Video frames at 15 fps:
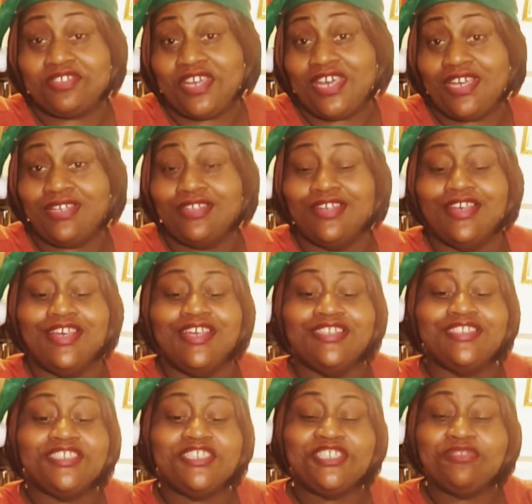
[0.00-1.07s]
Okay,
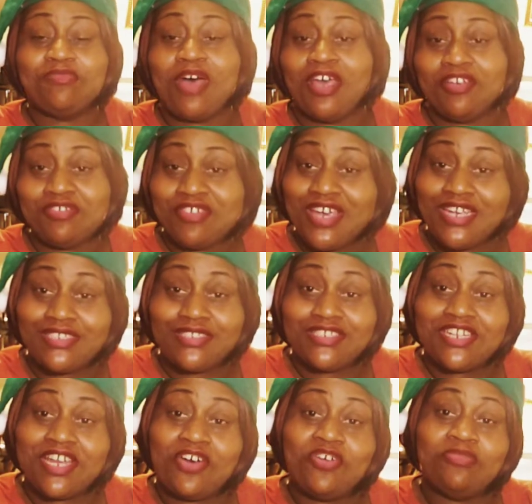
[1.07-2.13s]
this is my
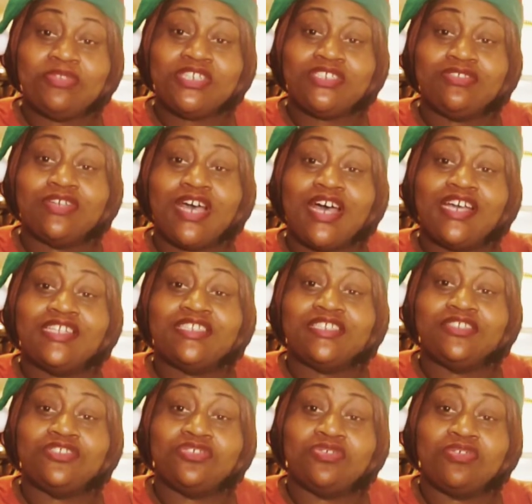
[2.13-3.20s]
creation. I hope that you guys
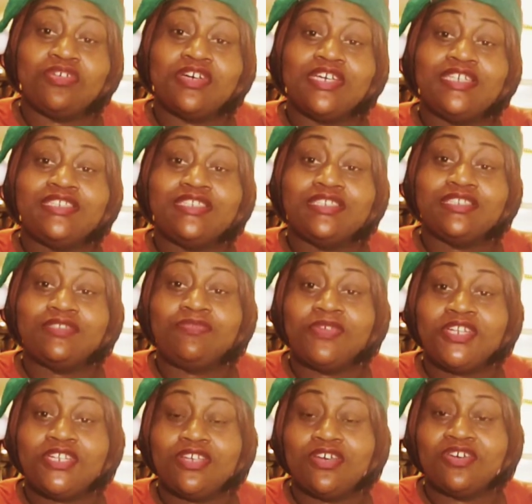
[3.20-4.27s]
enjoyed this
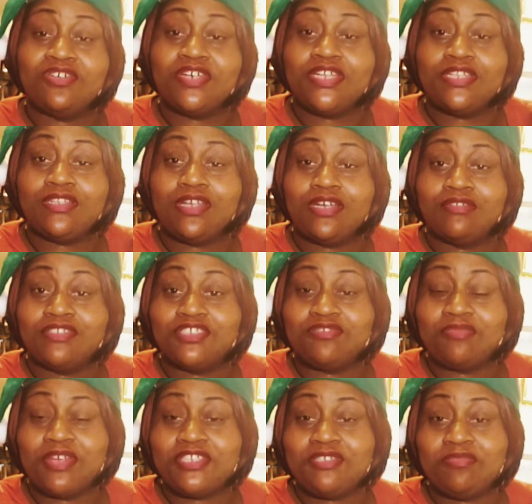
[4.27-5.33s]
video and love
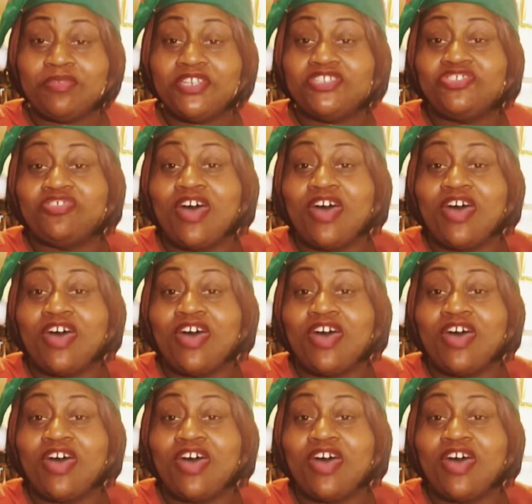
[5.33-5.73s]
this recipe.